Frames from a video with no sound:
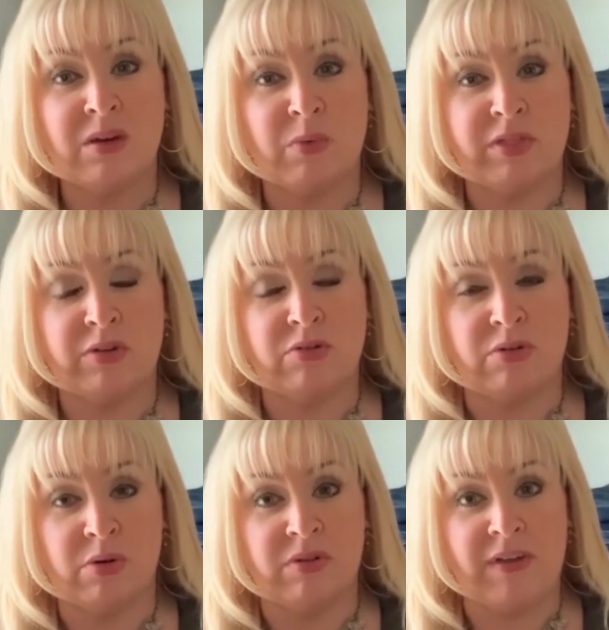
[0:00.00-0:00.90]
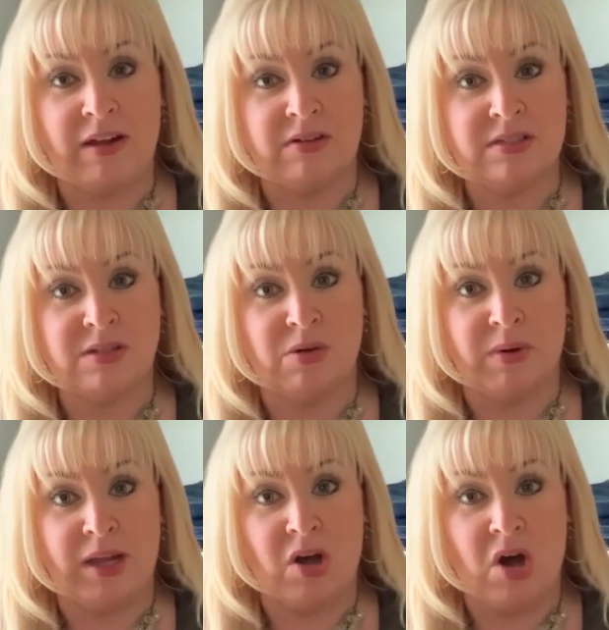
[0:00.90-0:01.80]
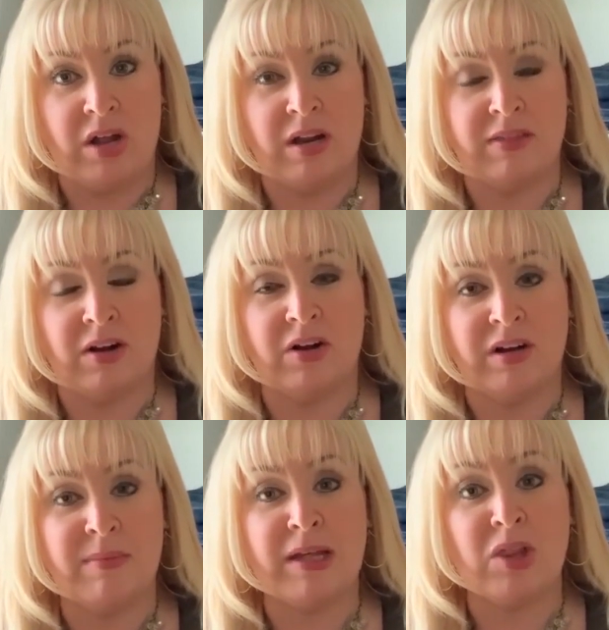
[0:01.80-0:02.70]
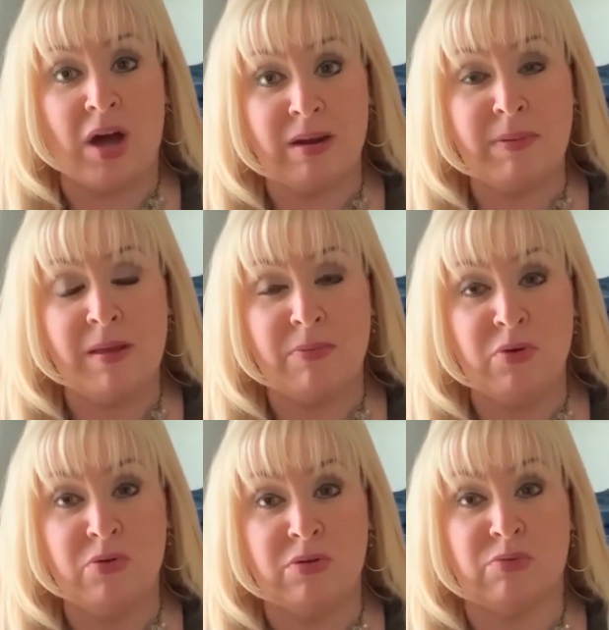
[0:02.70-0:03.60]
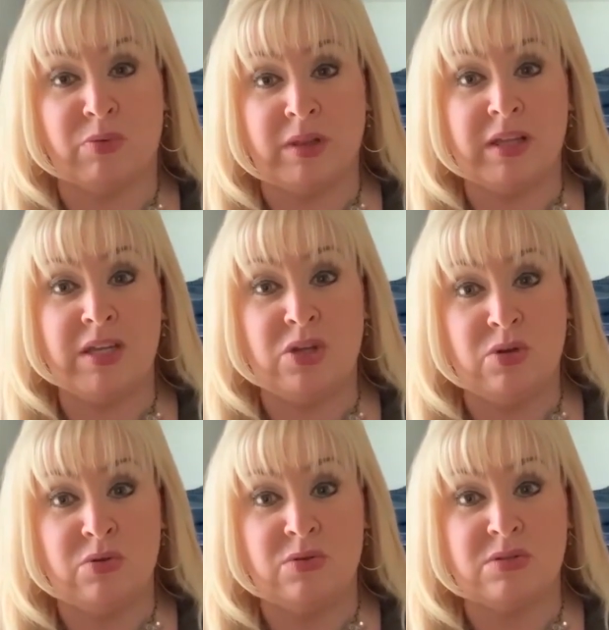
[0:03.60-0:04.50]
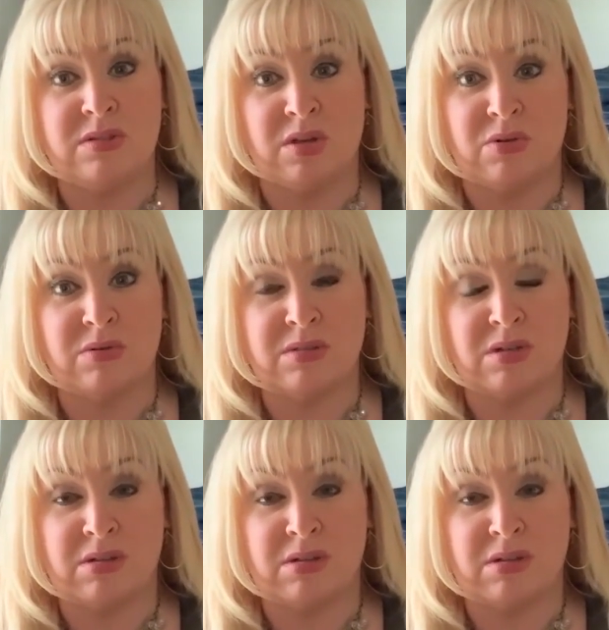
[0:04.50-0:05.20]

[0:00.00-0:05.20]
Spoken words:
with the coronavirus going on. There are going to be a lot of people who could really use those